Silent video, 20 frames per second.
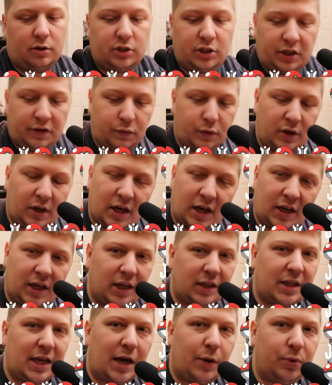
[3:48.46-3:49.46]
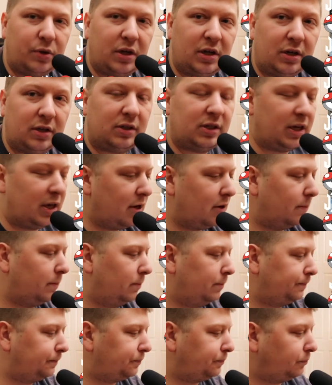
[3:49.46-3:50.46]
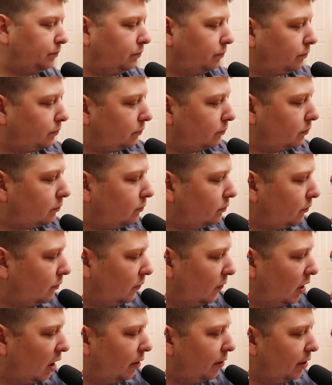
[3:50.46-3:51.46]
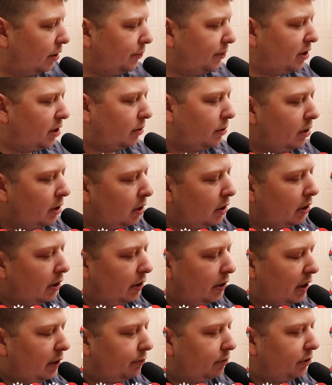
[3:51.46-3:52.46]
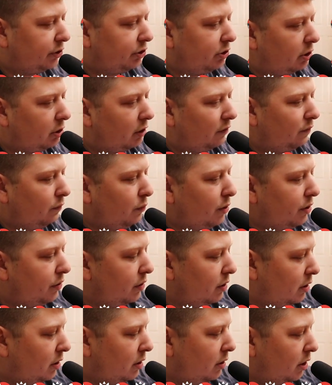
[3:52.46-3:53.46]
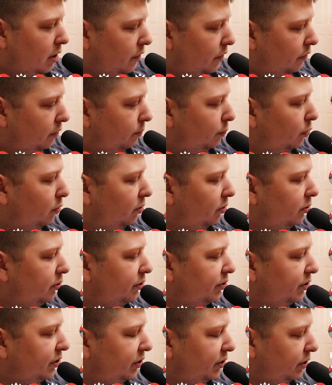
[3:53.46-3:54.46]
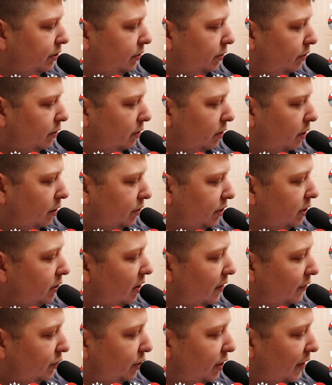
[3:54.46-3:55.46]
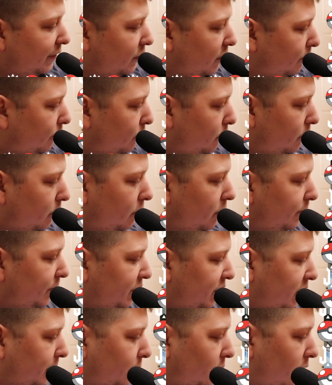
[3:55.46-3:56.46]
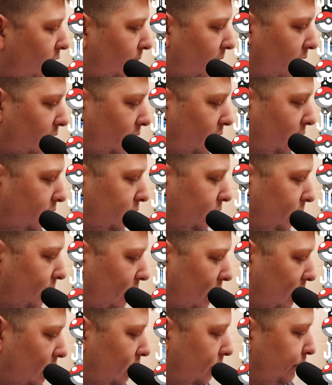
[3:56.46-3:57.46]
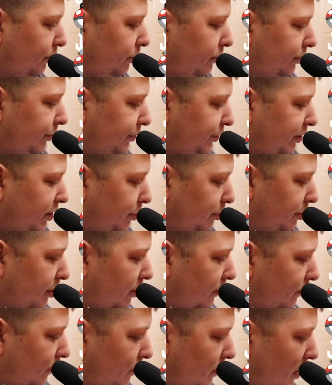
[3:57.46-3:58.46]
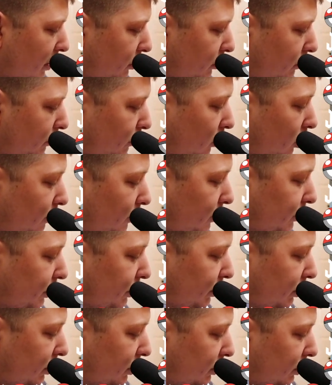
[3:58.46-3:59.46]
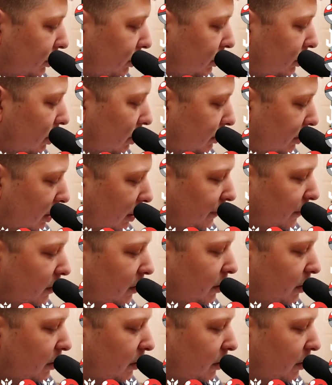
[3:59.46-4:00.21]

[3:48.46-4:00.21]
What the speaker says: see if we can get that one in a 10. All right, here we go. Now we're going to start off with the pulls, the cards that you actually have to pull. Let me separate them out here so you can get the pulls separated from the actual promos, because a ton of the